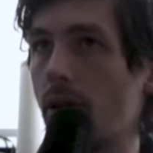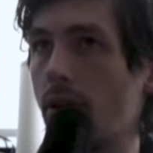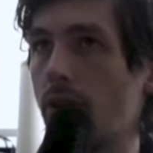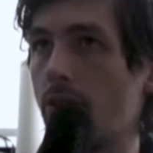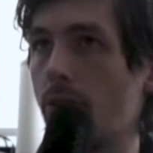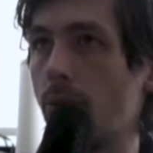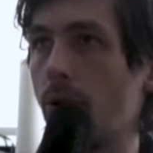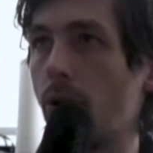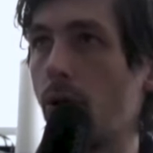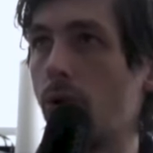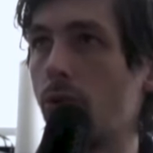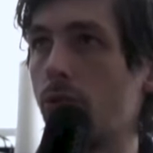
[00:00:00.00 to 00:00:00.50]

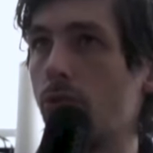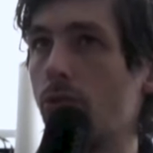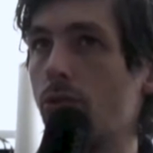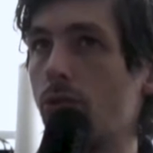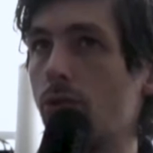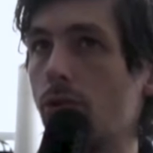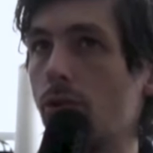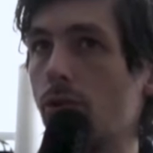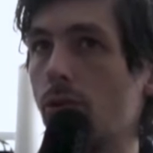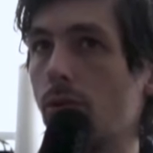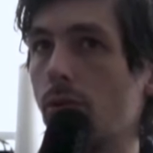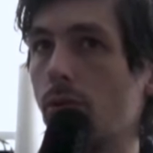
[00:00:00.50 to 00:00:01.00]
as opposed
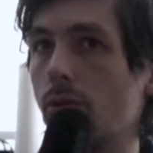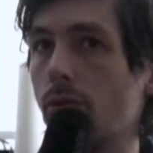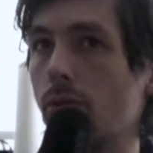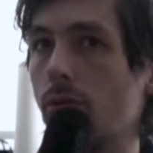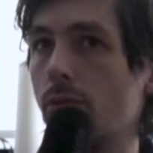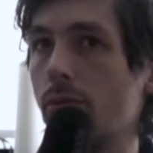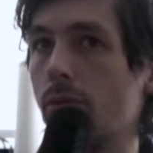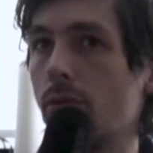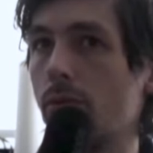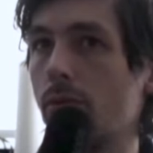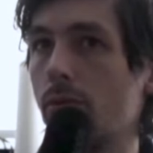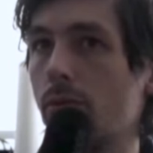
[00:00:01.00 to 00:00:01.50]
to
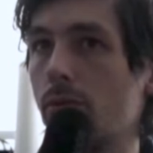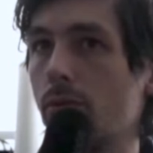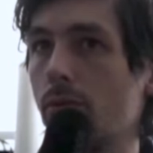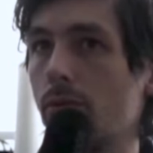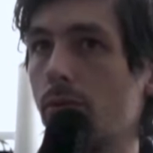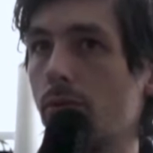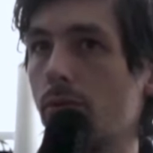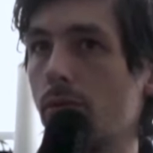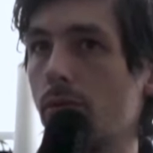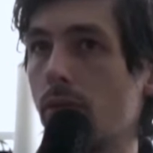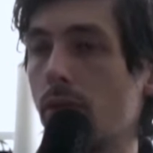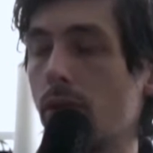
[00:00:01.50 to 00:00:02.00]

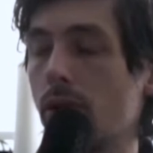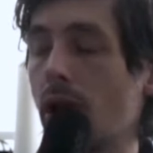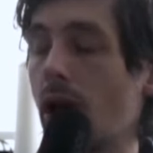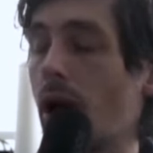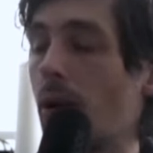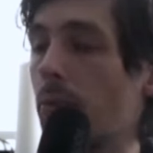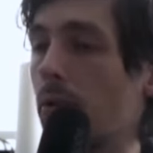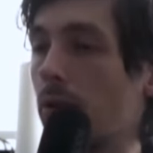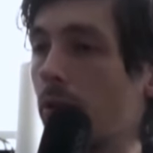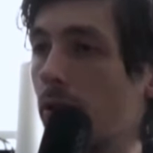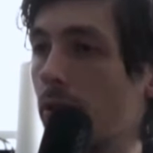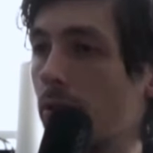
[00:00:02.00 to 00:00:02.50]

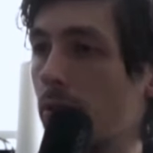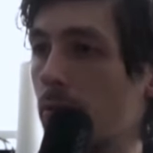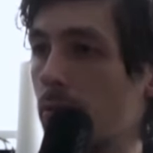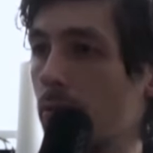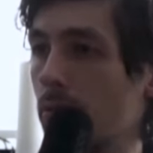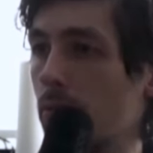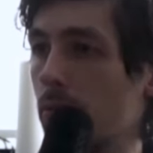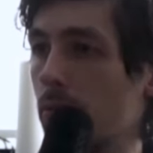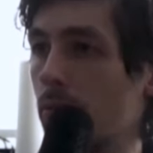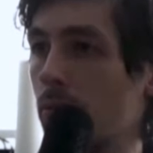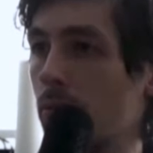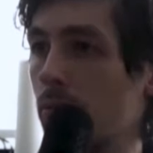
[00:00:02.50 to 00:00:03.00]

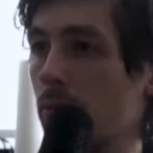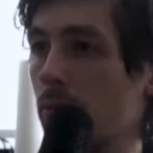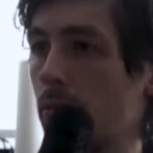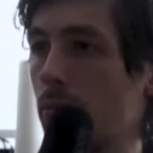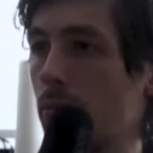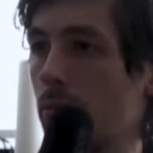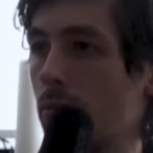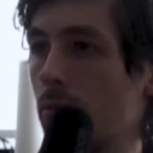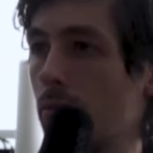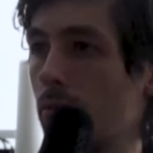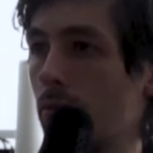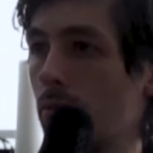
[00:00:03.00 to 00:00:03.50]
capitalism,
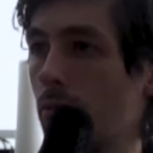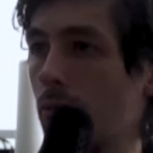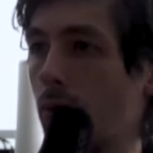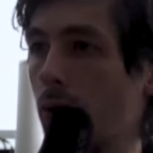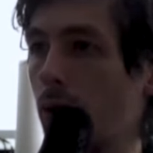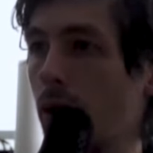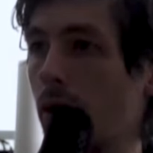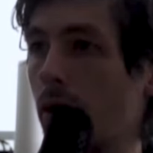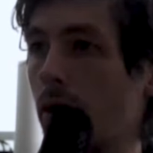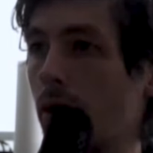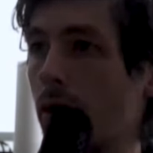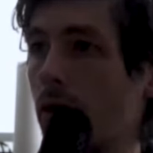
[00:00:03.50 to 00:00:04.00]

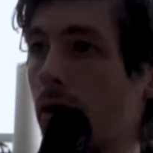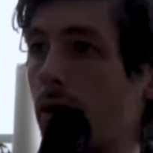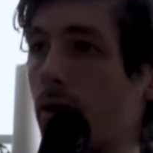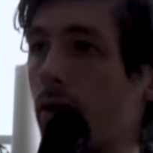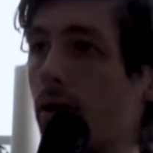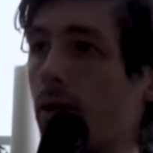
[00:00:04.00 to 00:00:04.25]
where it